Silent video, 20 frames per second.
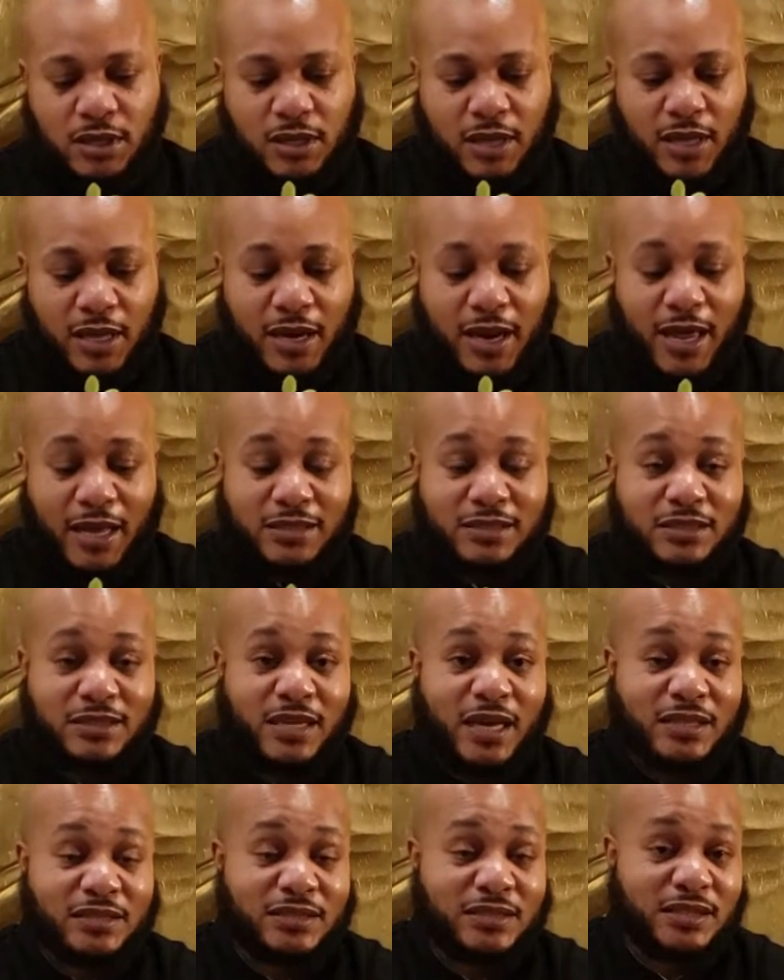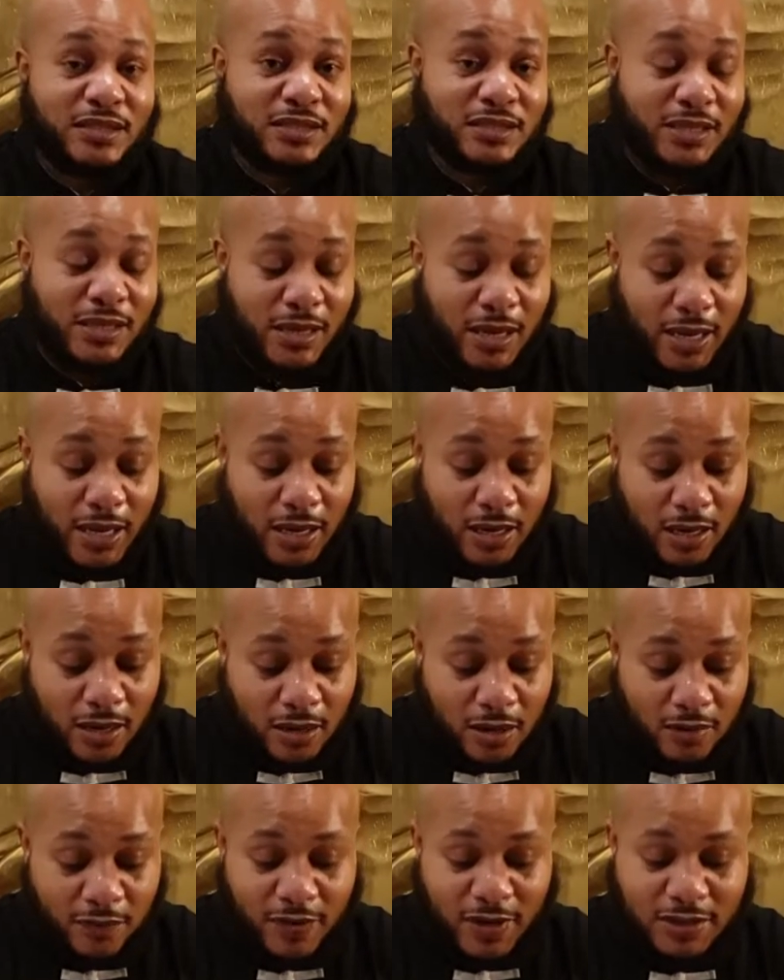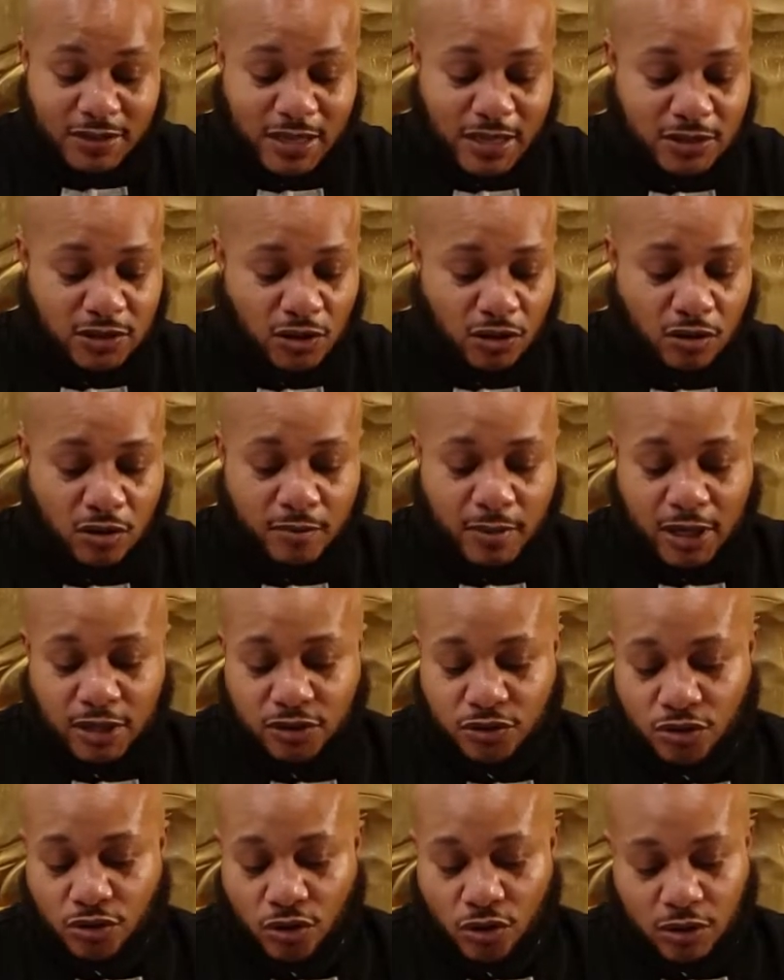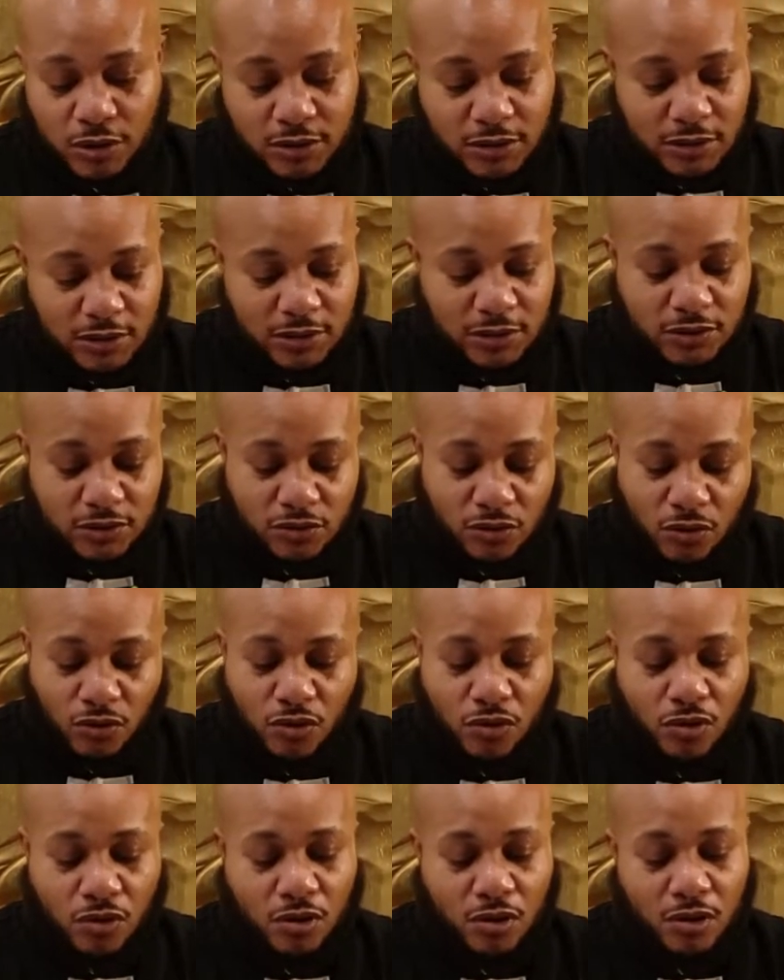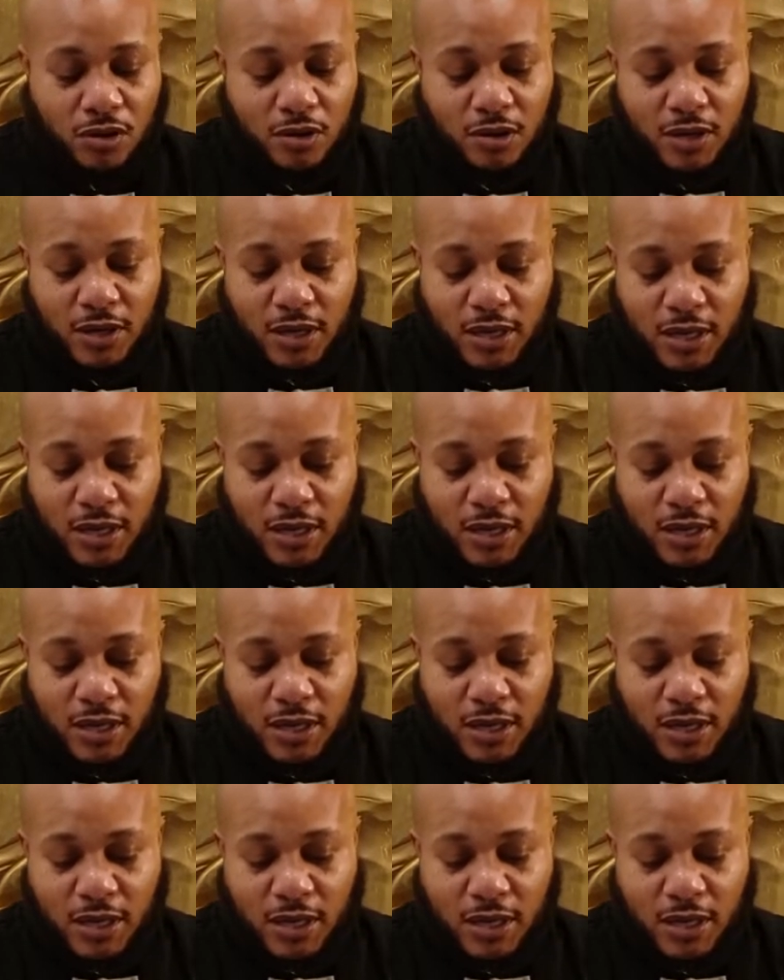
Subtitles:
And that's just the day of. That's not talking about you going to the store,